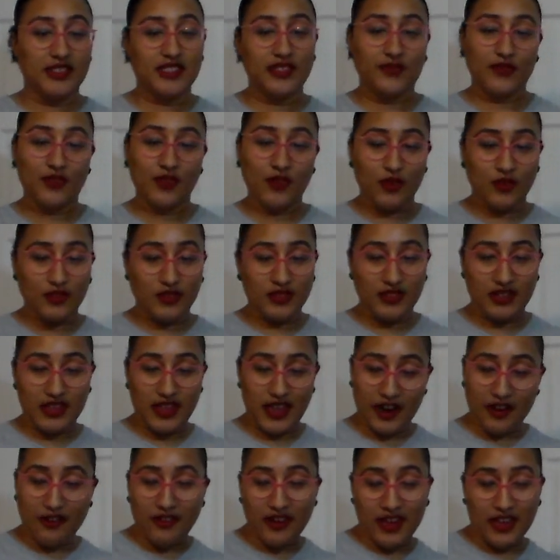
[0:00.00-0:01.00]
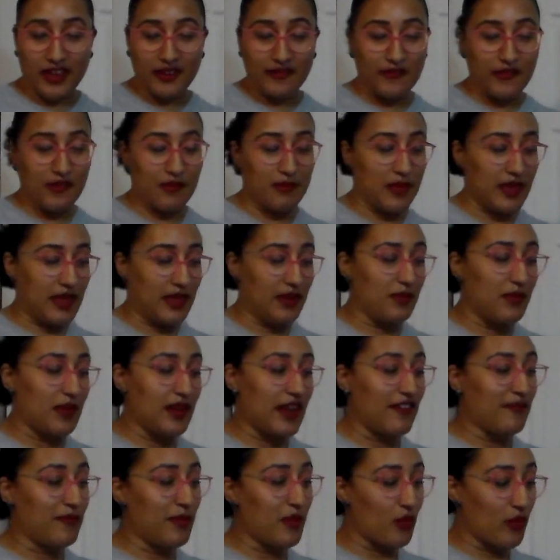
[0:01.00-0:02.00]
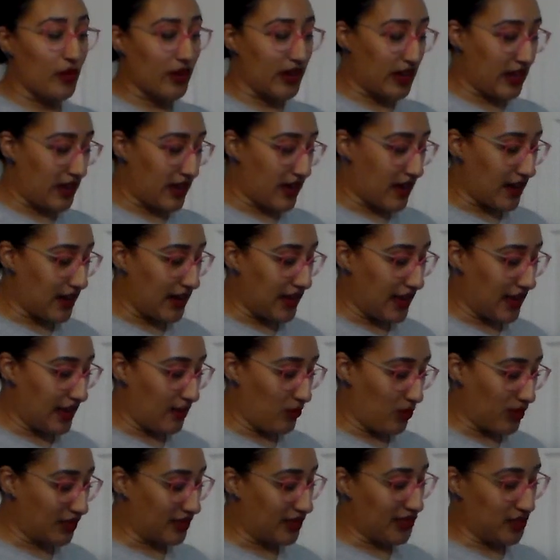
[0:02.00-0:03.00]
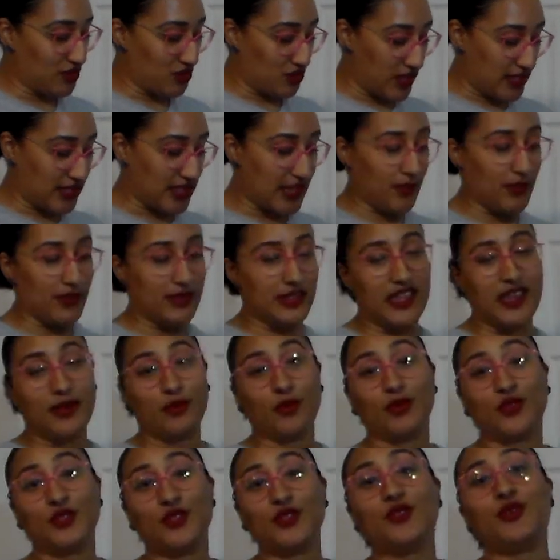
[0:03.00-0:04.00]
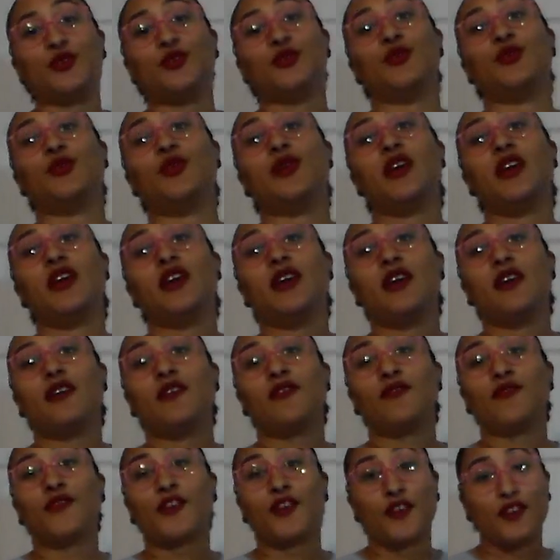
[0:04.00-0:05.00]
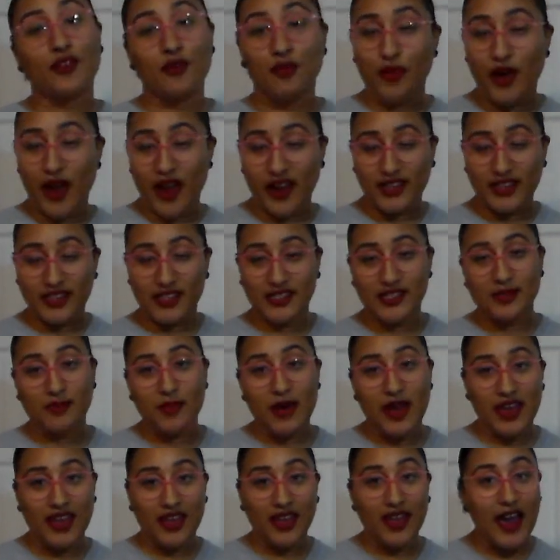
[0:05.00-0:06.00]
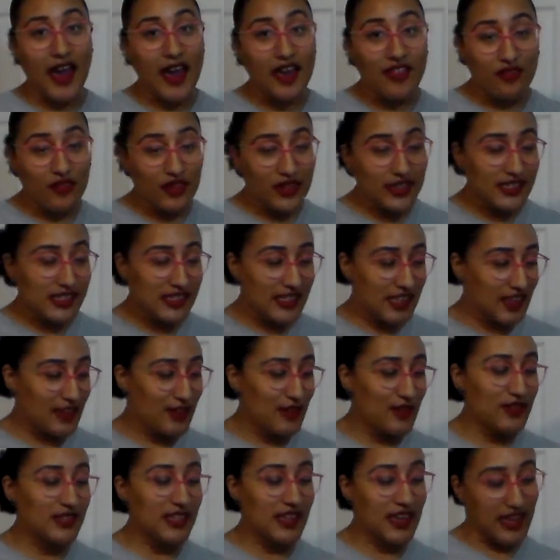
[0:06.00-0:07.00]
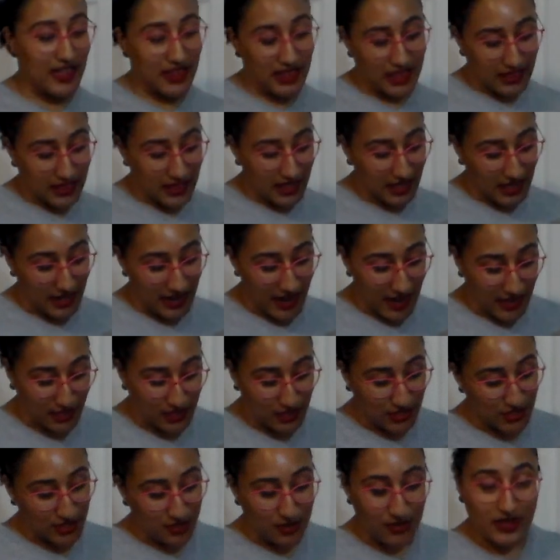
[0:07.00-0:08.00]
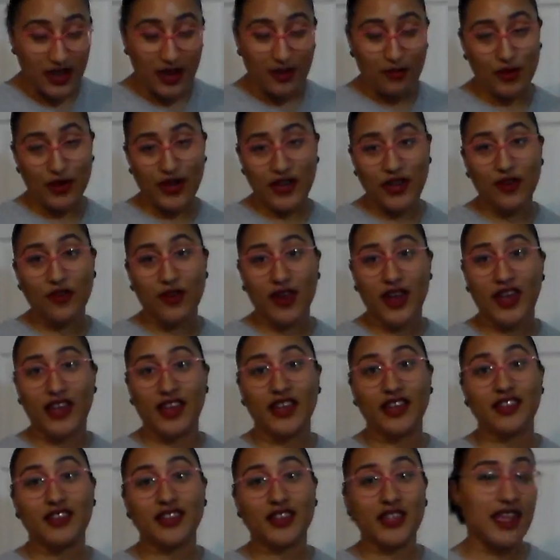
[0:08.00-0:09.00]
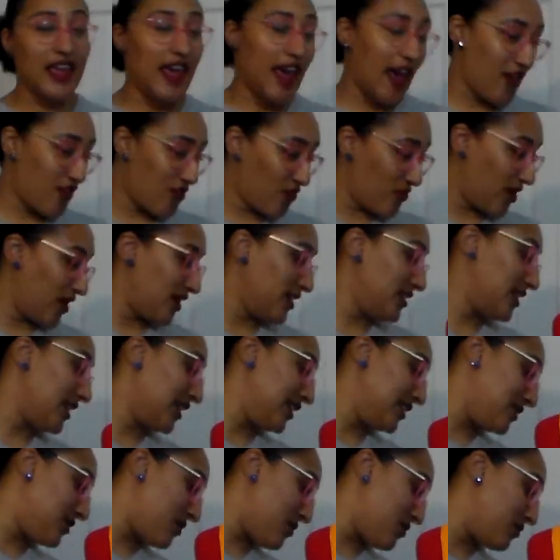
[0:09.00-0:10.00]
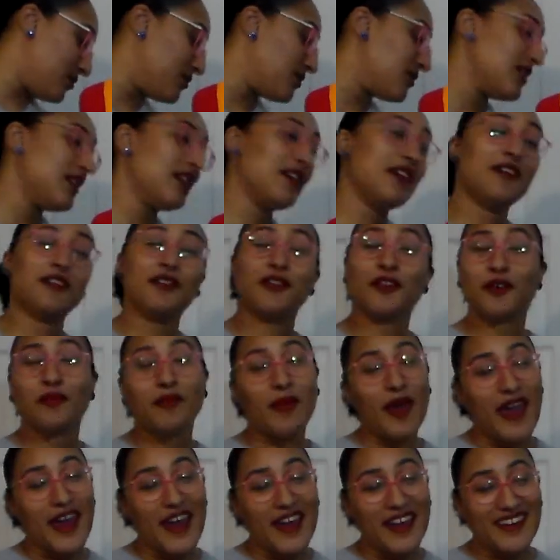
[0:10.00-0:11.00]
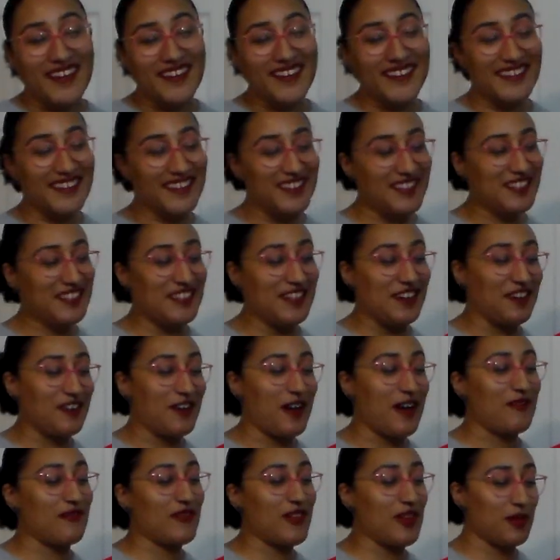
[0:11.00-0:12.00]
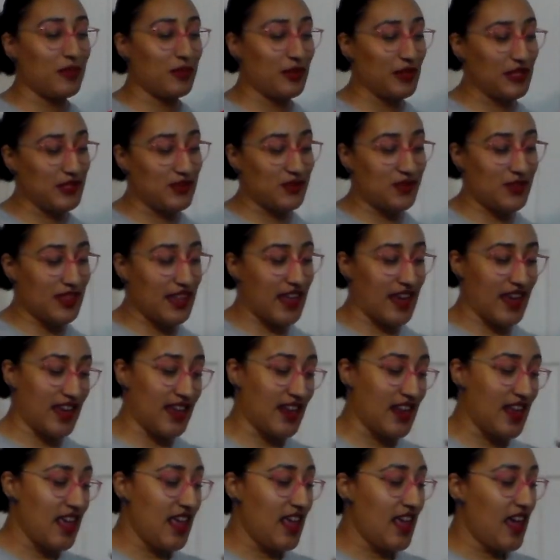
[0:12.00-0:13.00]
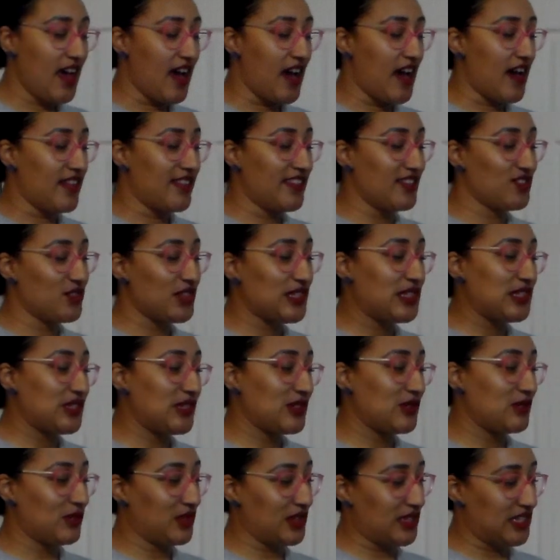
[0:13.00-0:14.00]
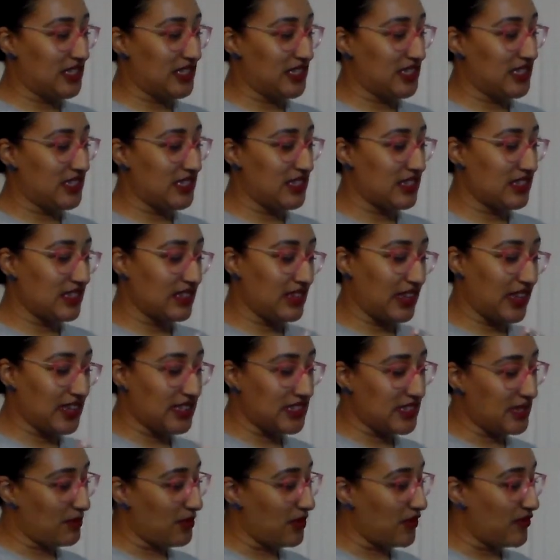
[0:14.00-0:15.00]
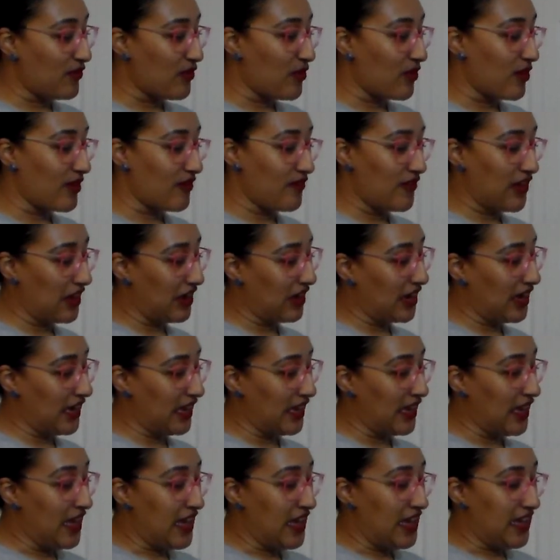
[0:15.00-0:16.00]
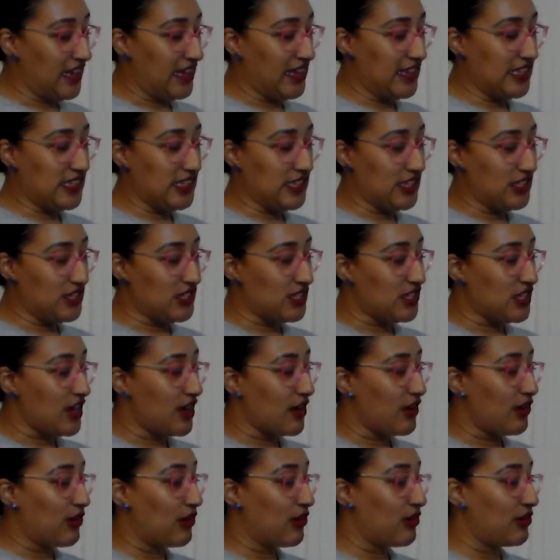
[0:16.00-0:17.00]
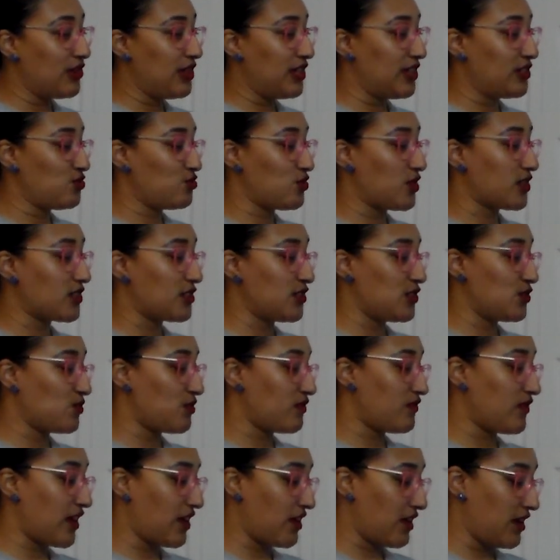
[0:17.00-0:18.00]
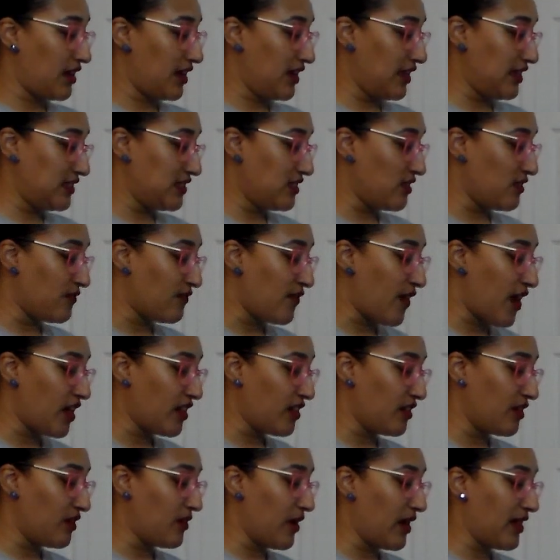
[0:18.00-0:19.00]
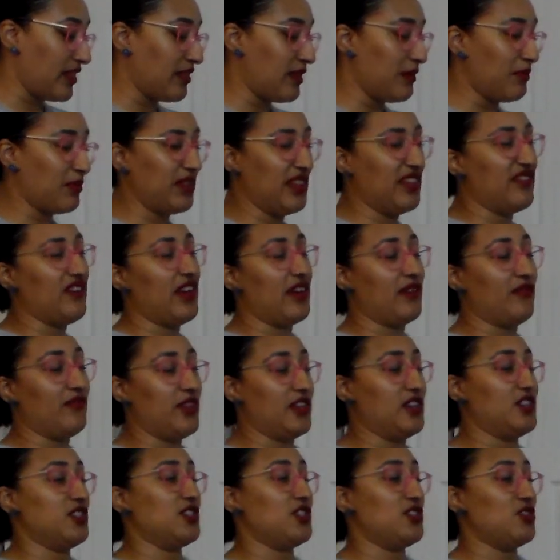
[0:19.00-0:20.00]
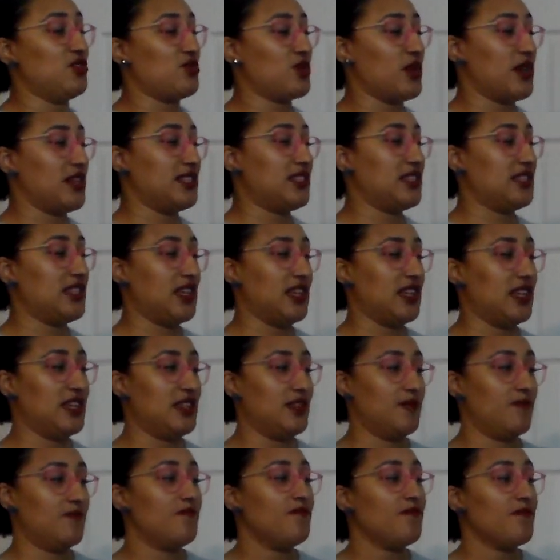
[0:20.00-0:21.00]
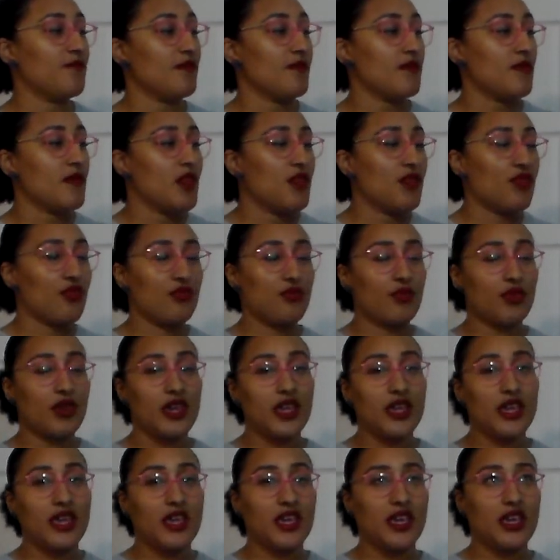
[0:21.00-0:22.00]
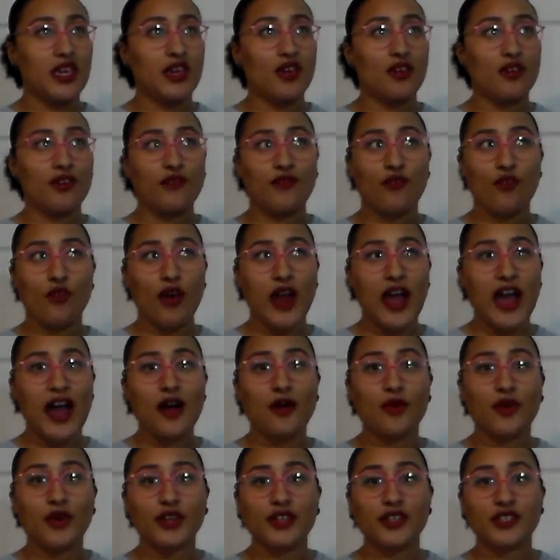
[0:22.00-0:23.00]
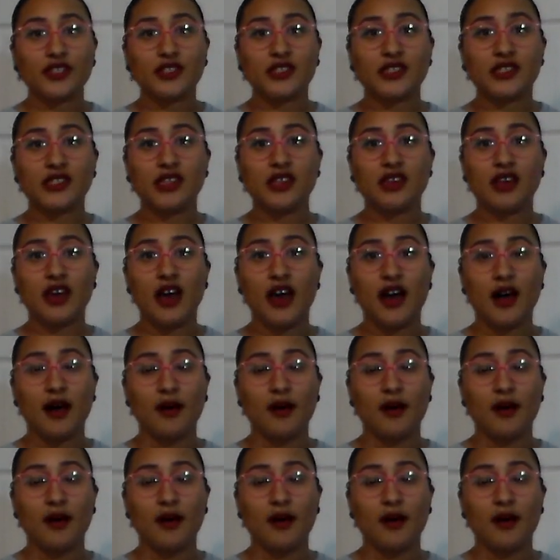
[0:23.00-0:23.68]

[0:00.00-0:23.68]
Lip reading: difficult area for me, but I've been working on it, and with this dress I was able to further practice my gathering skills, and I think that it actually turned out pretty great. The gathering, they don't look bad. So I'm very pleased with that. The dress was, like I said before, very easy to sew. The instructions were very easy to follow. I believe I finished this dress in 3 or 4 hours